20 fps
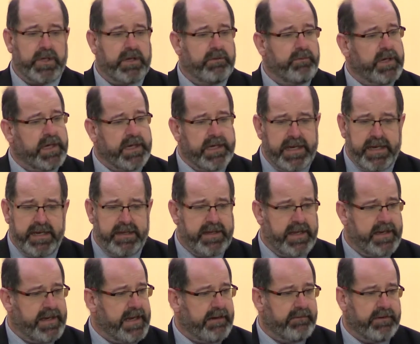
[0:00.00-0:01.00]
if we can hear
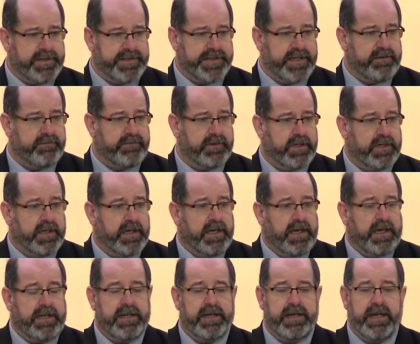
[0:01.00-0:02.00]
their narrative,
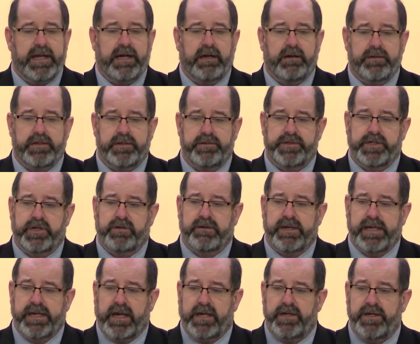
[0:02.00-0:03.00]
and then help them to
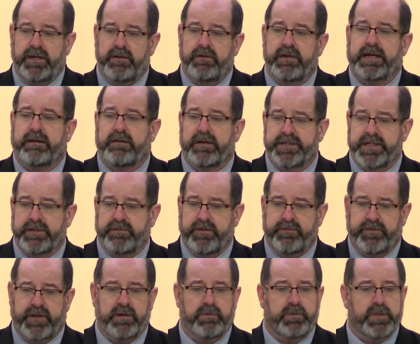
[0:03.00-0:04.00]
create a new narrative
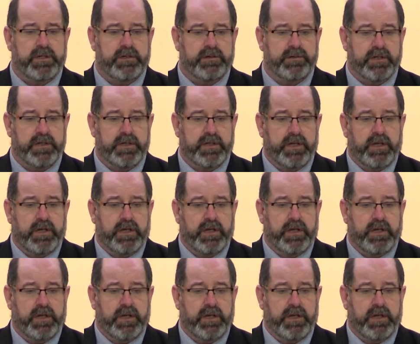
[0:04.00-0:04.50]
of their world,